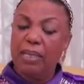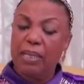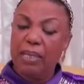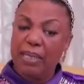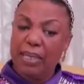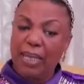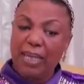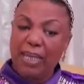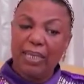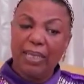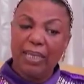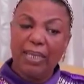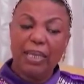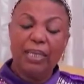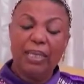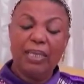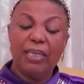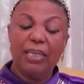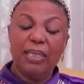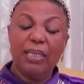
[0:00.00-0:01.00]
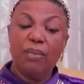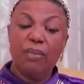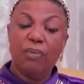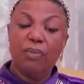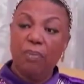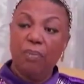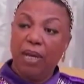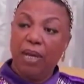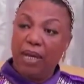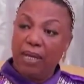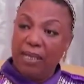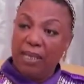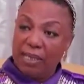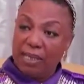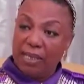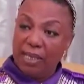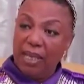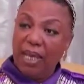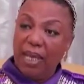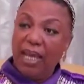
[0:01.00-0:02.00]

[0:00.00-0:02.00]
His Excellency's remarks